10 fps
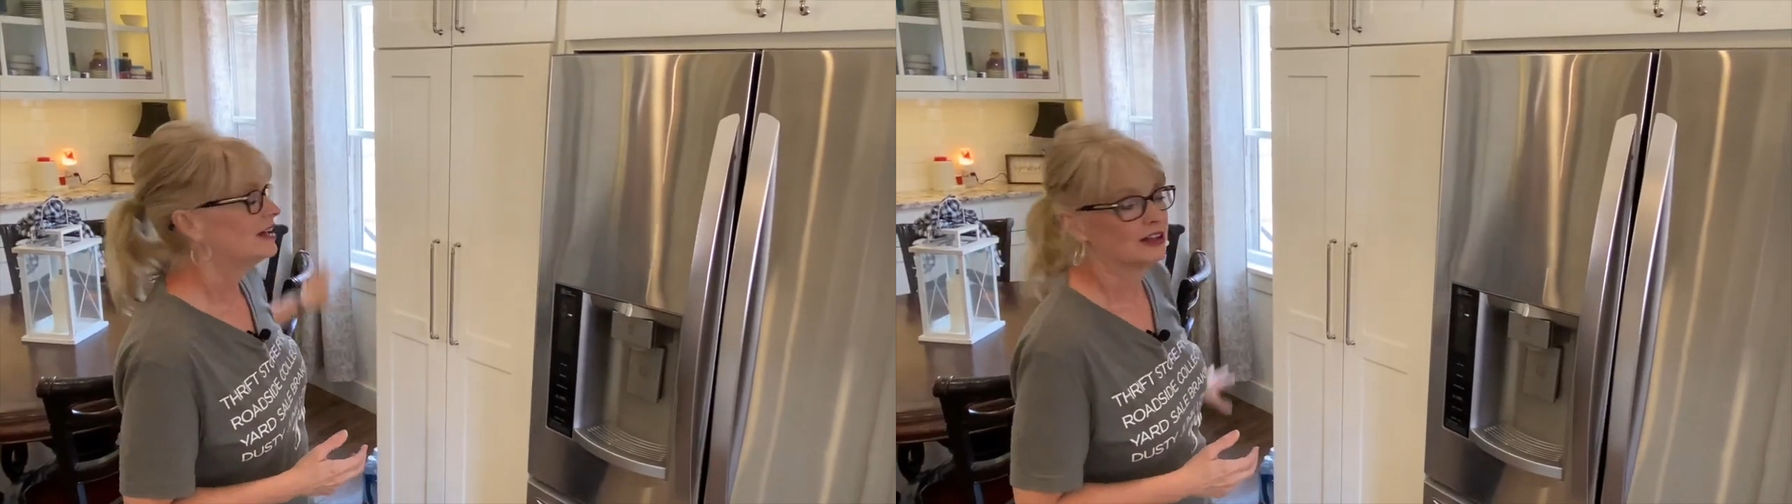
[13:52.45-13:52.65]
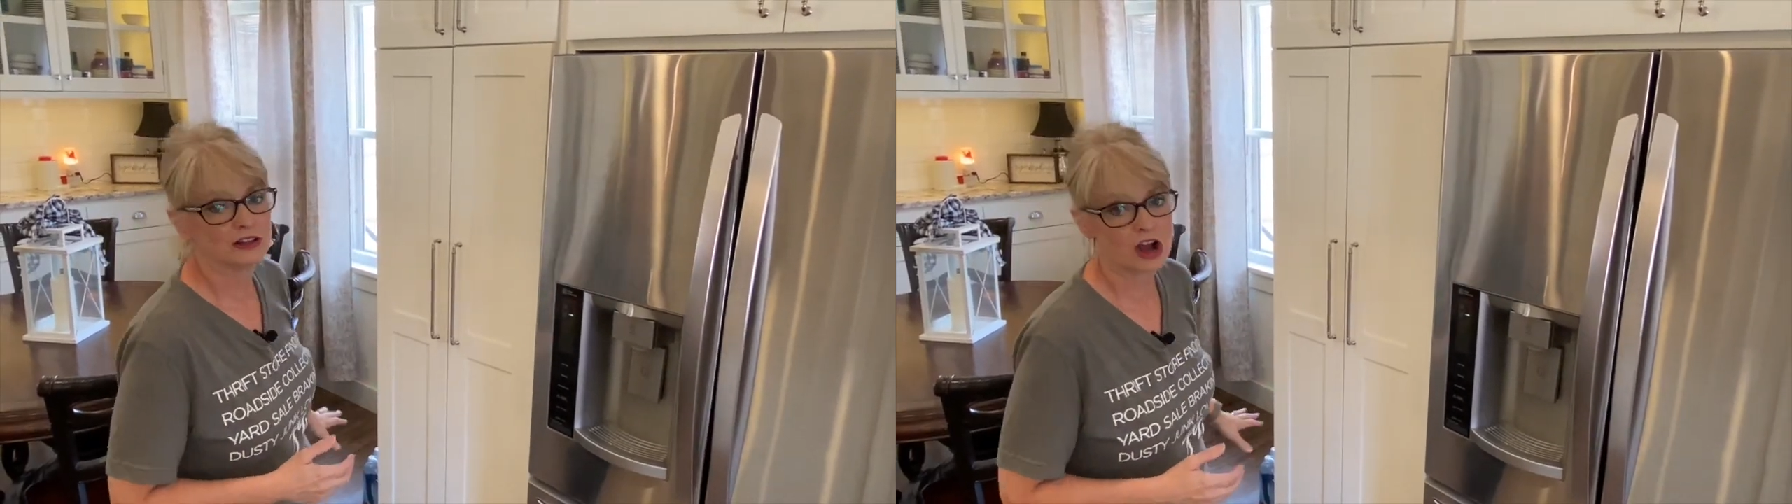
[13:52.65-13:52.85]

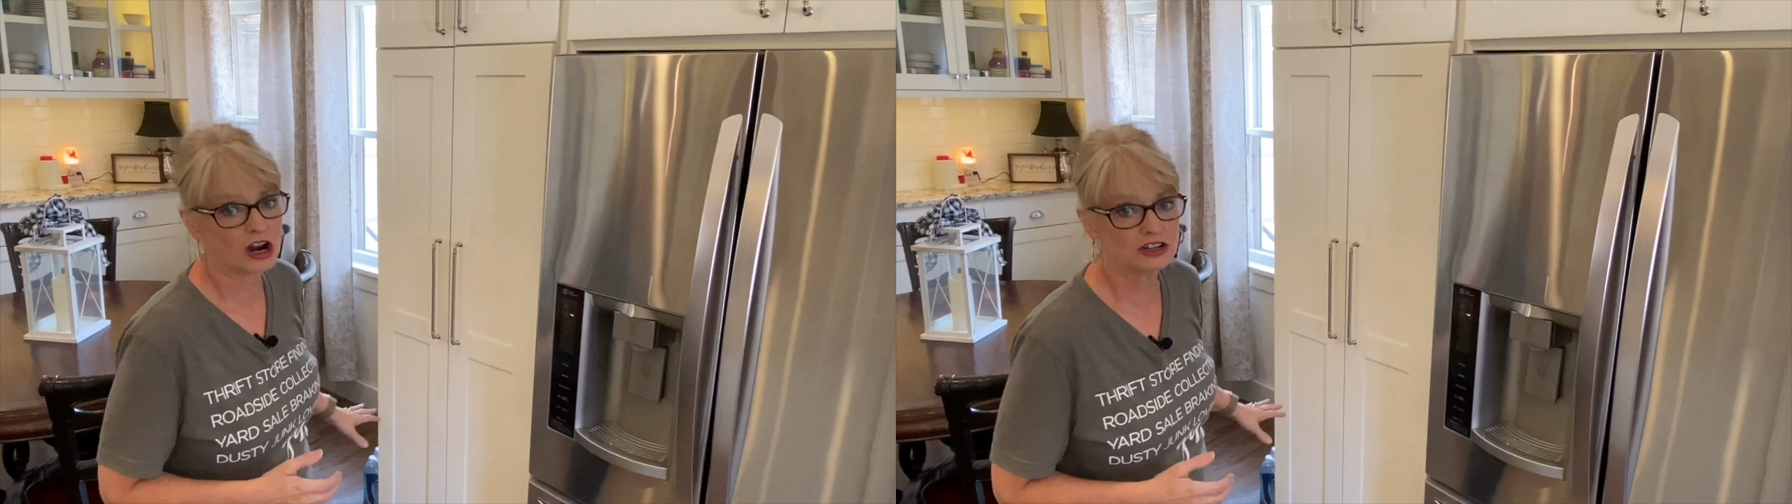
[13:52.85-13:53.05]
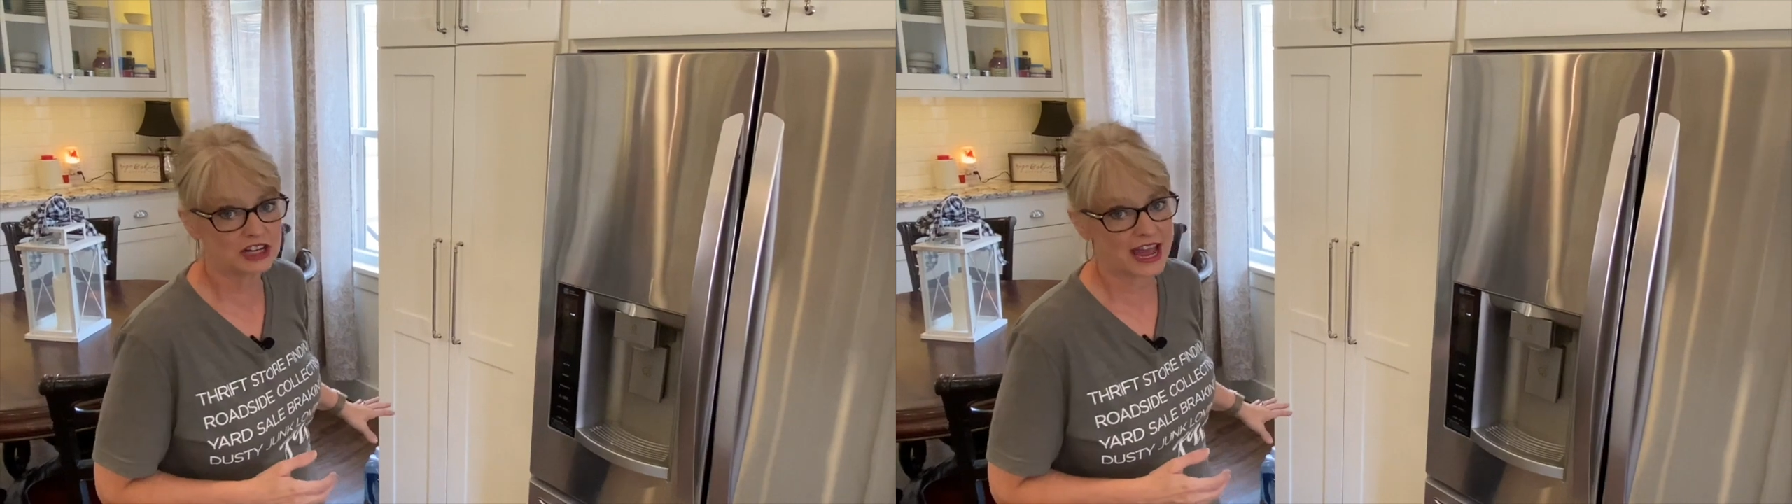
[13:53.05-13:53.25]

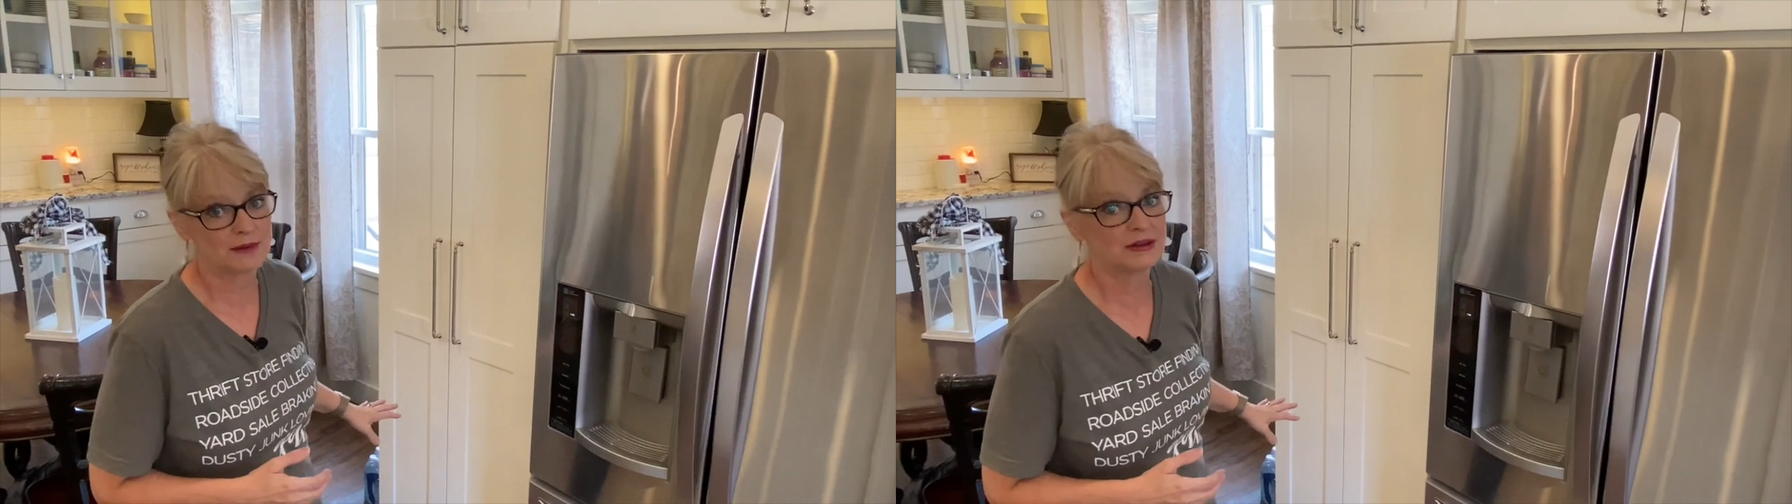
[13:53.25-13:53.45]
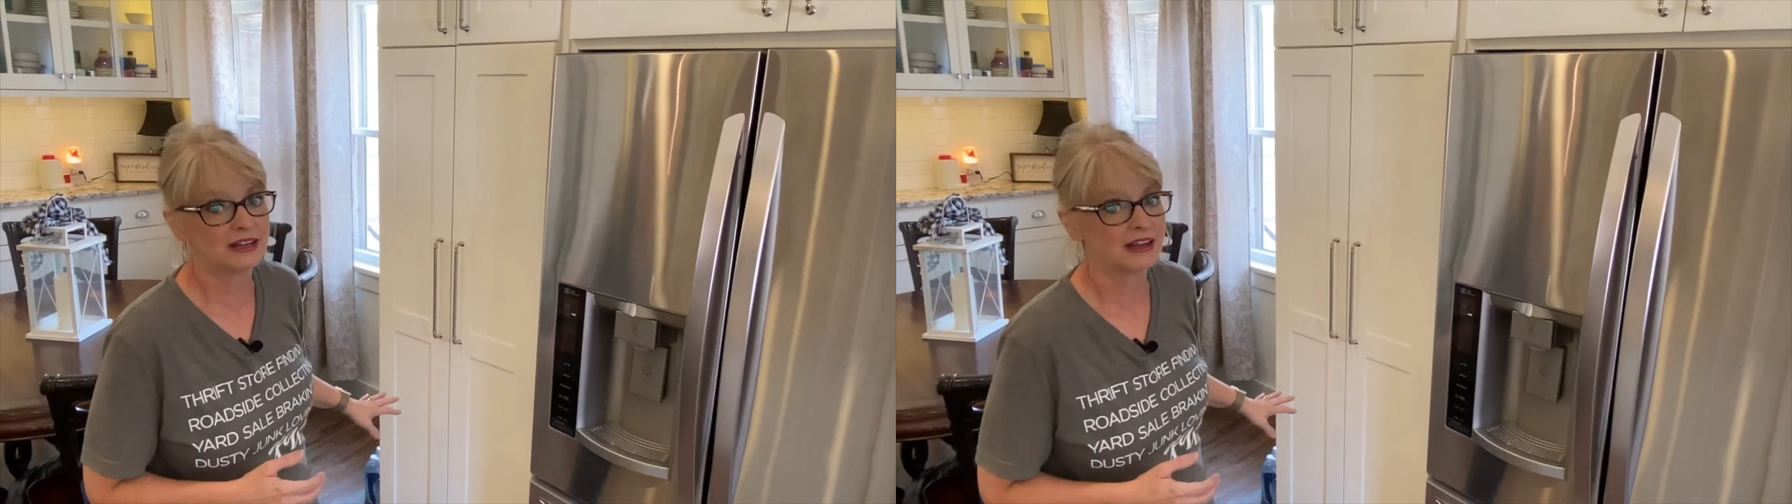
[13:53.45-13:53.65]
large
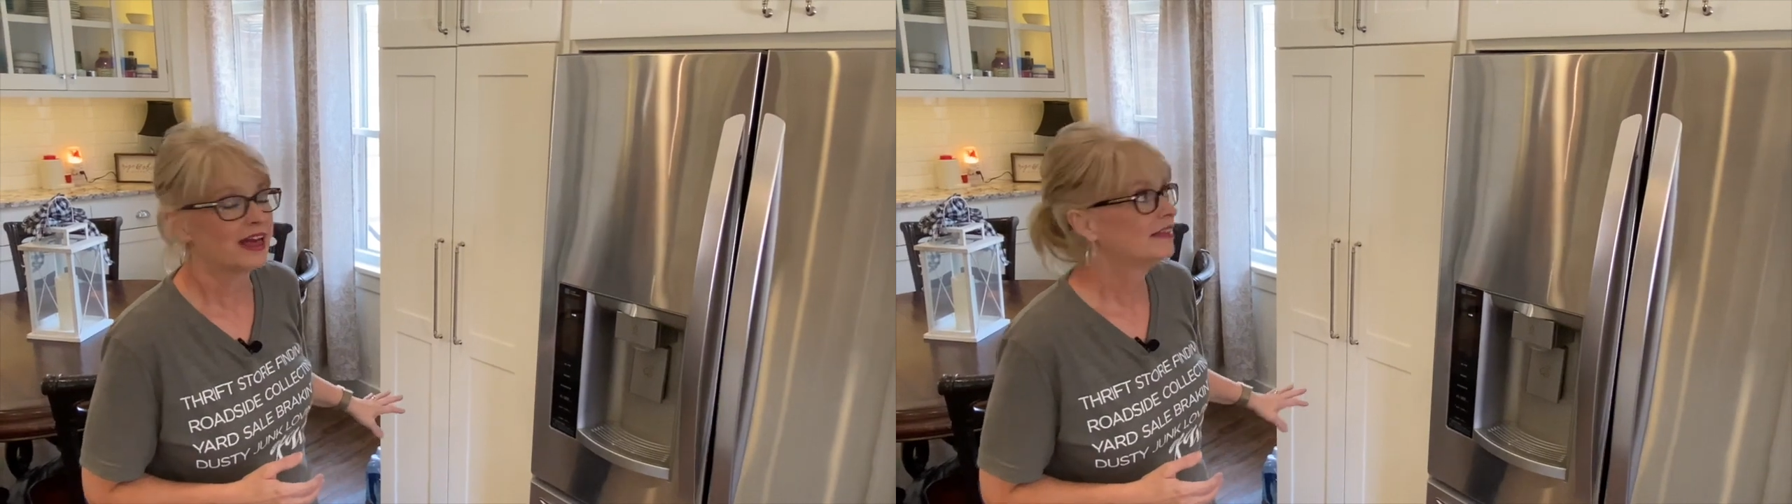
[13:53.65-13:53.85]
cabinet